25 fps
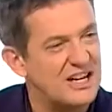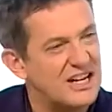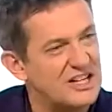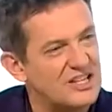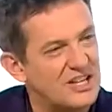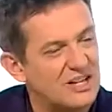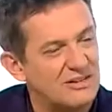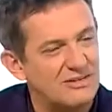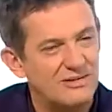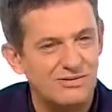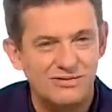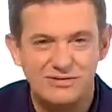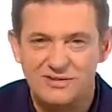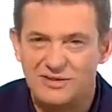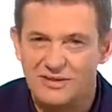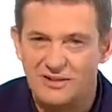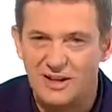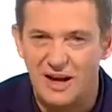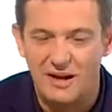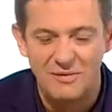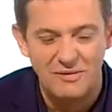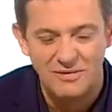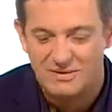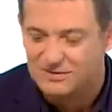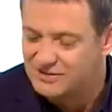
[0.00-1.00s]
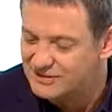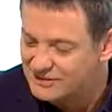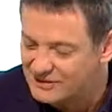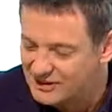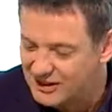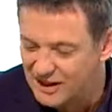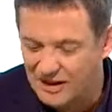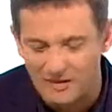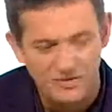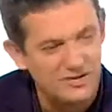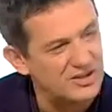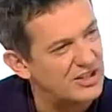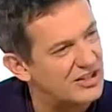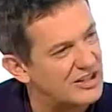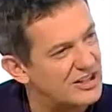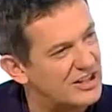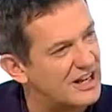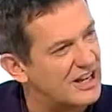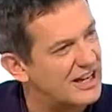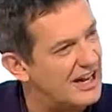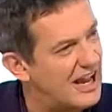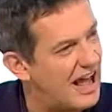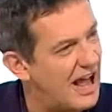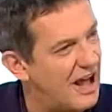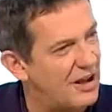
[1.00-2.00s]
at least I'm trying to
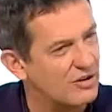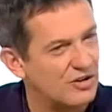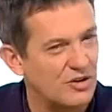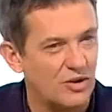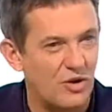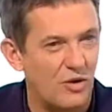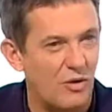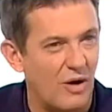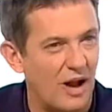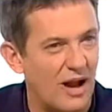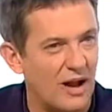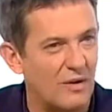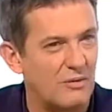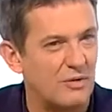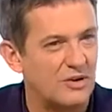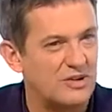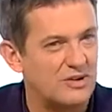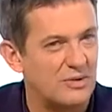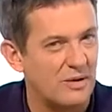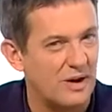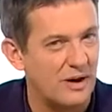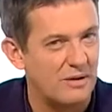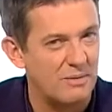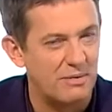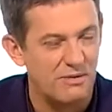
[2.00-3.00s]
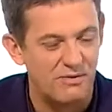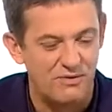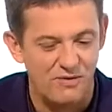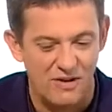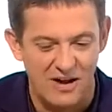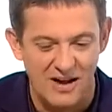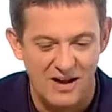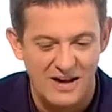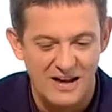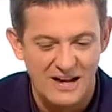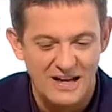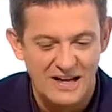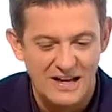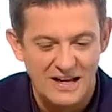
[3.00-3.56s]
think, loud or quiet, which one I prefer.